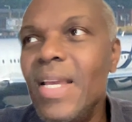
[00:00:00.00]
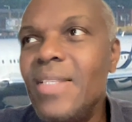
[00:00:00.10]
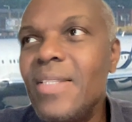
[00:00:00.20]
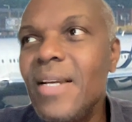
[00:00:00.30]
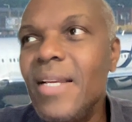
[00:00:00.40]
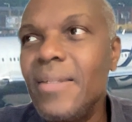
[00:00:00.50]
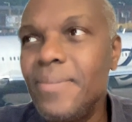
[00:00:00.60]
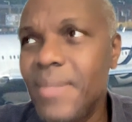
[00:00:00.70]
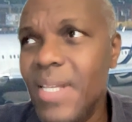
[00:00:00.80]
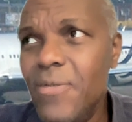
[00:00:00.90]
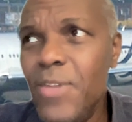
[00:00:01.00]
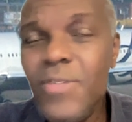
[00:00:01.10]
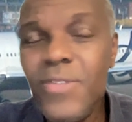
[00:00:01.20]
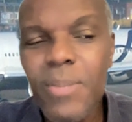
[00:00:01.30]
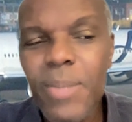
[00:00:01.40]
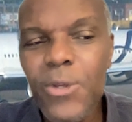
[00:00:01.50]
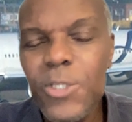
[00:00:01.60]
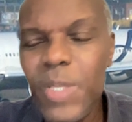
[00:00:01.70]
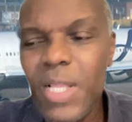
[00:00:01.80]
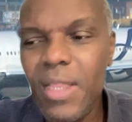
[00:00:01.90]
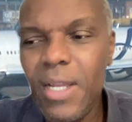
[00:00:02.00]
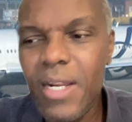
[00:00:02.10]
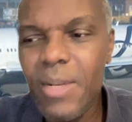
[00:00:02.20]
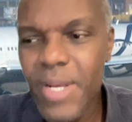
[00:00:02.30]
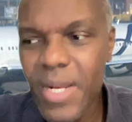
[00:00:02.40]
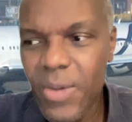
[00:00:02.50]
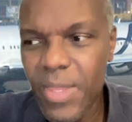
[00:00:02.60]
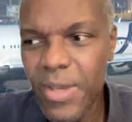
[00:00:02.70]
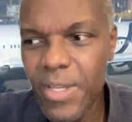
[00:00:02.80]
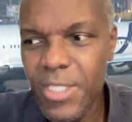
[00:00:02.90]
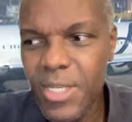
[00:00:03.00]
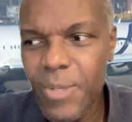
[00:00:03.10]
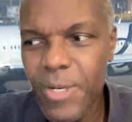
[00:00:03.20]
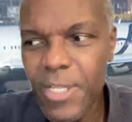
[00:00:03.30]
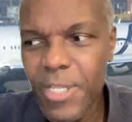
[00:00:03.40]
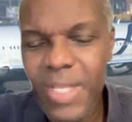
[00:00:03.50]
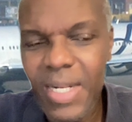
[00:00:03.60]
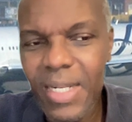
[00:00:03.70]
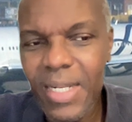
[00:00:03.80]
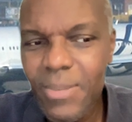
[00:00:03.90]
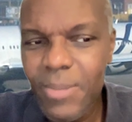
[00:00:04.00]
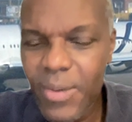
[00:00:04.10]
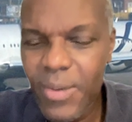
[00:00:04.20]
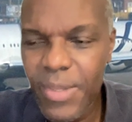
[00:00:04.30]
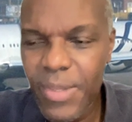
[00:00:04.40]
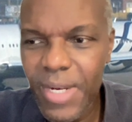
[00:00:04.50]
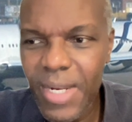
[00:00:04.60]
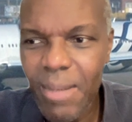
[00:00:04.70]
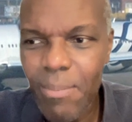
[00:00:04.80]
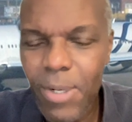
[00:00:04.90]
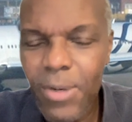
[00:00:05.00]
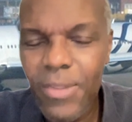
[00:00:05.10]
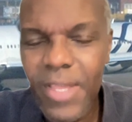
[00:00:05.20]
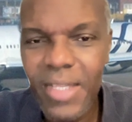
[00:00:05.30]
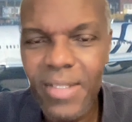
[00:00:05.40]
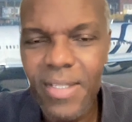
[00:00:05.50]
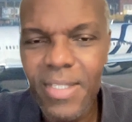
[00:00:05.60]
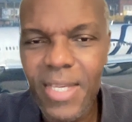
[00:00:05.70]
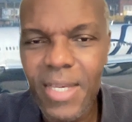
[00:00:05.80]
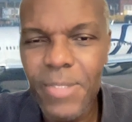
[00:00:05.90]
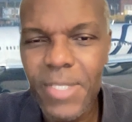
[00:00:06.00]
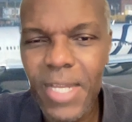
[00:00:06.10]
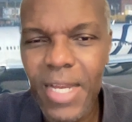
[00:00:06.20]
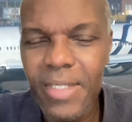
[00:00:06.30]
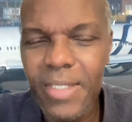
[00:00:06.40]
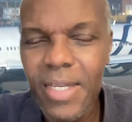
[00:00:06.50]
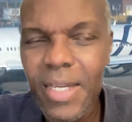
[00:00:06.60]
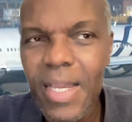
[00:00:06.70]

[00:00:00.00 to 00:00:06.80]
it's like if you have somebody who spent a lot of money with you and somebody who spent a little money with you and they both get to the same status,